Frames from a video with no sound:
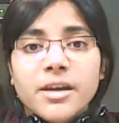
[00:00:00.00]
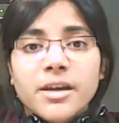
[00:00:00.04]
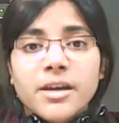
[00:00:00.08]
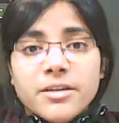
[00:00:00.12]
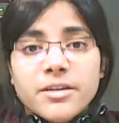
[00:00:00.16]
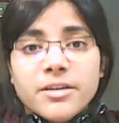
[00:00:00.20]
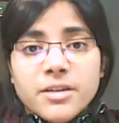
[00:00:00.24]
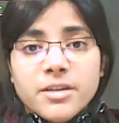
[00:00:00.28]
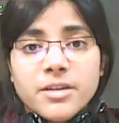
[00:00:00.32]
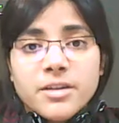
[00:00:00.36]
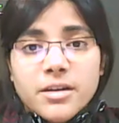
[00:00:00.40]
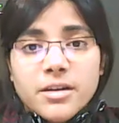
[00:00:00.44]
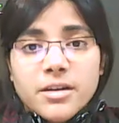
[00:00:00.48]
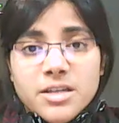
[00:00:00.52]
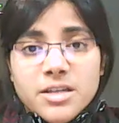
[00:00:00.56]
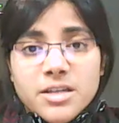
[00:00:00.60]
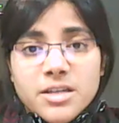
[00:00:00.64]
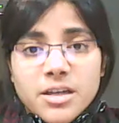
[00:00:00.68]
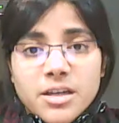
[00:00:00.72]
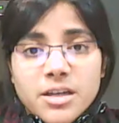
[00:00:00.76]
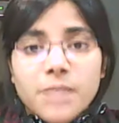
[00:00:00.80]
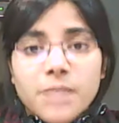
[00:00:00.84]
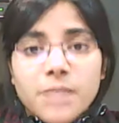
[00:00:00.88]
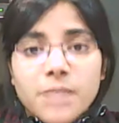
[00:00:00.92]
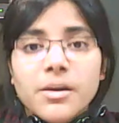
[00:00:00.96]
re
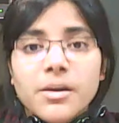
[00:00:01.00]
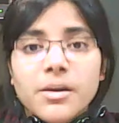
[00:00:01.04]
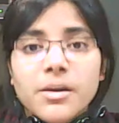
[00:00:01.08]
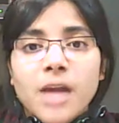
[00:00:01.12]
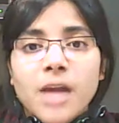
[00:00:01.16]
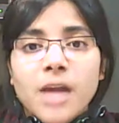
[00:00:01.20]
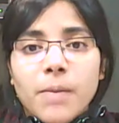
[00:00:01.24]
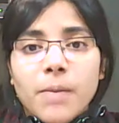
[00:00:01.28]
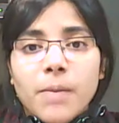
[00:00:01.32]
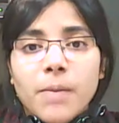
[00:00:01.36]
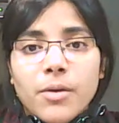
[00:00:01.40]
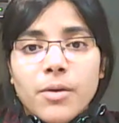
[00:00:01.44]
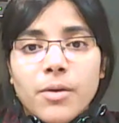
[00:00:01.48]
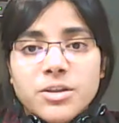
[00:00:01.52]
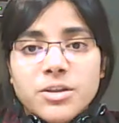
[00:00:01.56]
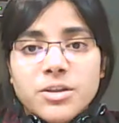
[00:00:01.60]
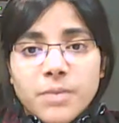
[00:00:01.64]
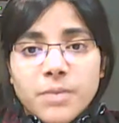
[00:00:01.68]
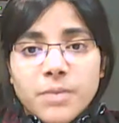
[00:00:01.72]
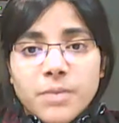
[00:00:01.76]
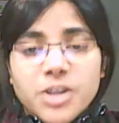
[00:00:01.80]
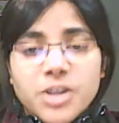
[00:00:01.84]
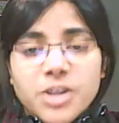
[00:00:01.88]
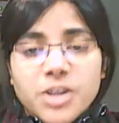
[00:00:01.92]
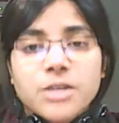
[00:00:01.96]
reasonable
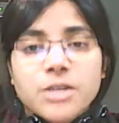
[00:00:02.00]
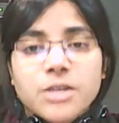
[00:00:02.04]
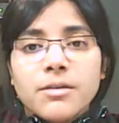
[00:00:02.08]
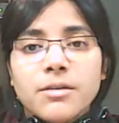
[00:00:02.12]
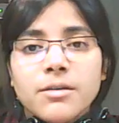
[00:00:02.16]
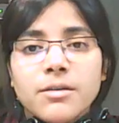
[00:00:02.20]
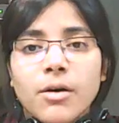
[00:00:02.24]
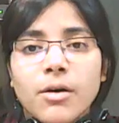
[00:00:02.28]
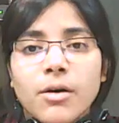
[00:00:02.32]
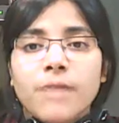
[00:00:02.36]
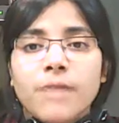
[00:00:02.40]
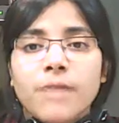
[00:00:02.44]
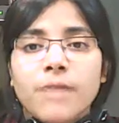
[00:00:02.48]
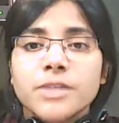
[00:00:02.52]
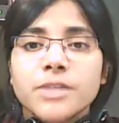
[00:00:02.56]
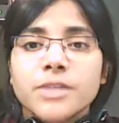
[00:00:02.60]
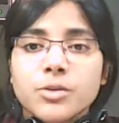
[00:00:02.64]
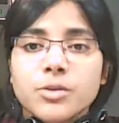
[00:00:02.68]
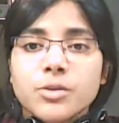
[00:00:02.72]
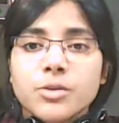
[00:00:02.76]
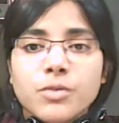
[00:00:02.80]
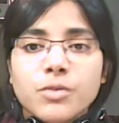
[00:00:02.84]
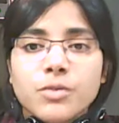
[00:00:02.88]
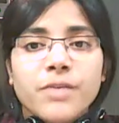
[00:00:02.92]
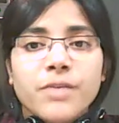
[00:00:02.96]
approximation of the
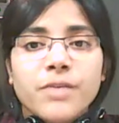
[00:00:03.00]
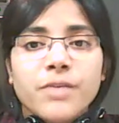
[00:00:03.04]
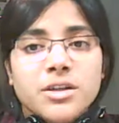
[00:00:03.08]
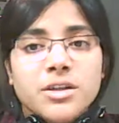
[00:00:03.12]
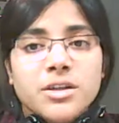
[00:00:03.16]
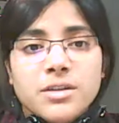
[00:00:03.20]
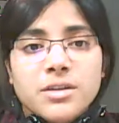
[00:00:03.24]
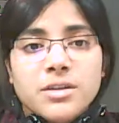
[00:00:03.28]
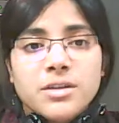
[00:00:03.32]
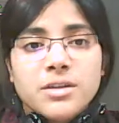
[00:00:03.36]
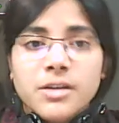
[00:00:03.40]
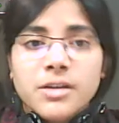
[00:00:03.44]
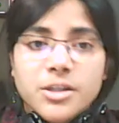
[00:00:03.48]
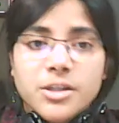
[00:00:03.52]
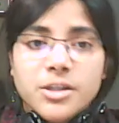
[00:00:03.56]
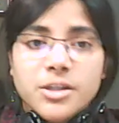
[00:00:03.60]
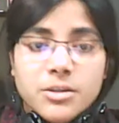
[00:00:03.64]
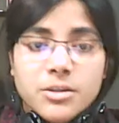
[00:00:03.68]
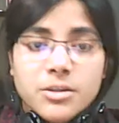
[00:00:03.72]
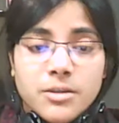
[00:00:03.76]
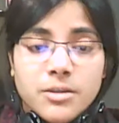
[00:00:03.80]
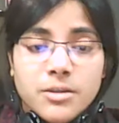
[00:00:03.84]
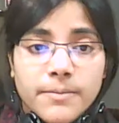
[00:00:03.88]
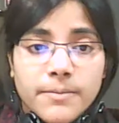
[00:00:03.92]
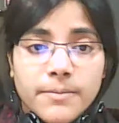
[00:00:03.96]
true functional
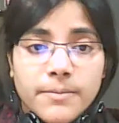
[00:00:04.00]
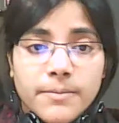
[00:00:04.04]
relationship